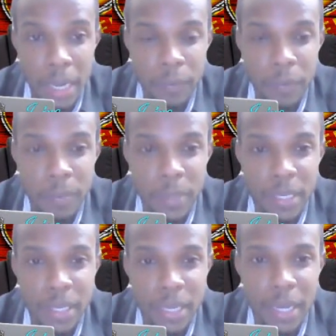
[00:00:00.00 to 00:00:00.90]
For
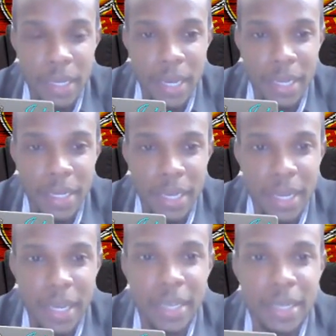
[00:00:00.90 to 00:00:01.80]
me,
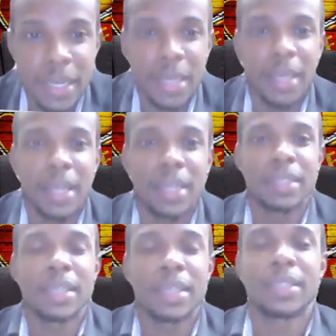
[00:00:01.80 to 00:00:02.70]
again, not
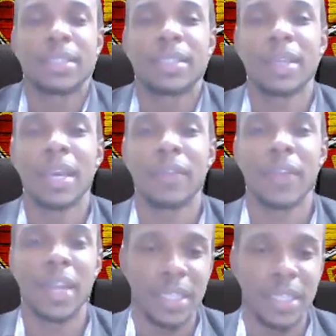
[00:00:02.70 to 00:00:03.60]
that I have an
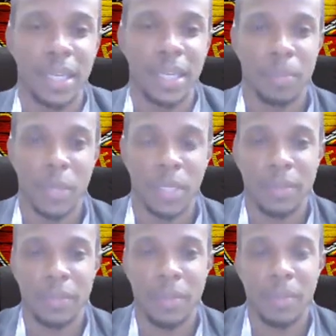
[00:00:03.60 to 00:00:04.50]
agenda, but
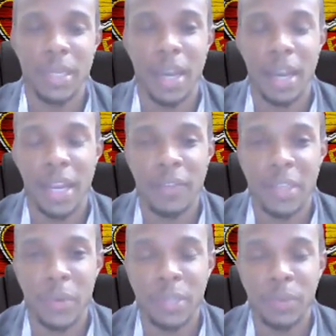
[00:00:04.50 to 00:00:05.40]
for me,
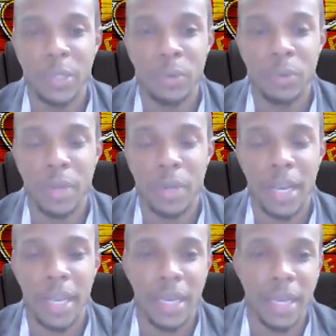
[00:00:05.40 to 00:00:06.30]
everything where you
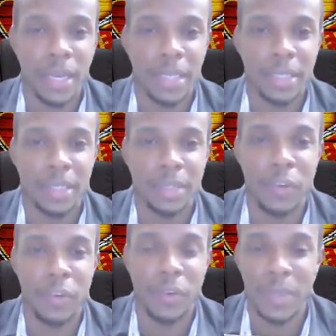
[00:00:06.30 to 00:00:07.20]
call header is
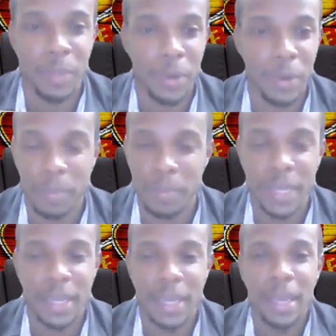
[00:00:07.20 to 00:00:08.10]
for me is a backup.
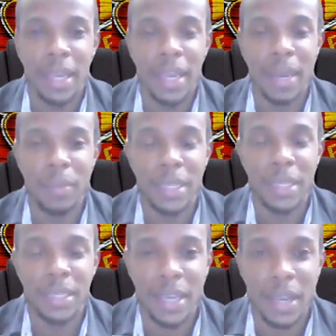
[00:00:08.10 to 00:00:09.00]
I mean,
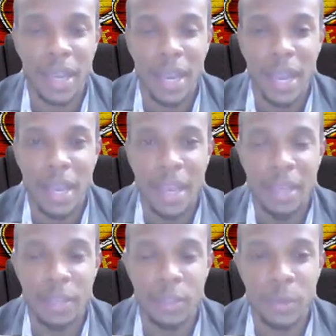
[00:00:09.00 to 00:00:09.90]
yeah,
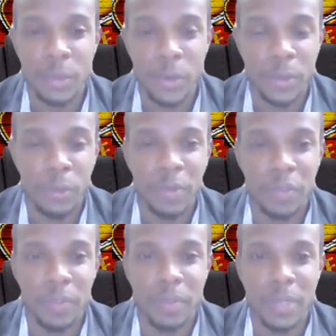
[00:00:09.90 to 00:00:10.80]
you scored the goal, but
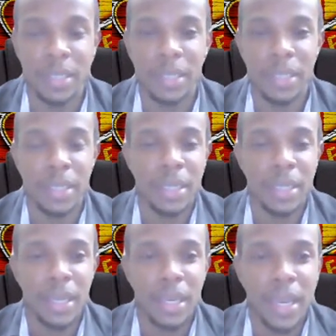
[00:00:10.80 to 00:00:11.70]
for me,
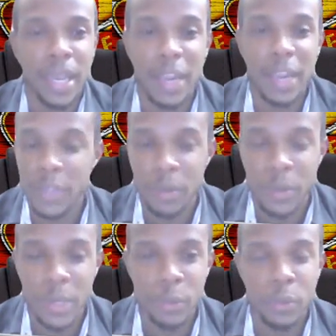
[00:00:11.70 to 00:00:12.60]
everything
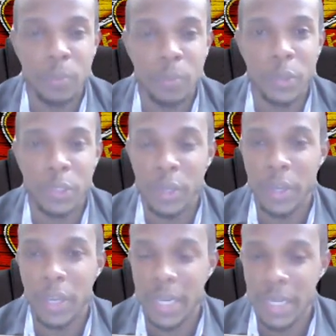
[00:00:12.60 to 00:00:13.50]
where you put
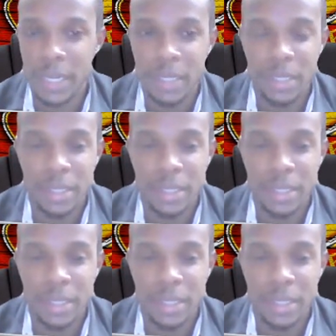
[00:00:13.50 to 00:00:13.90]
your head in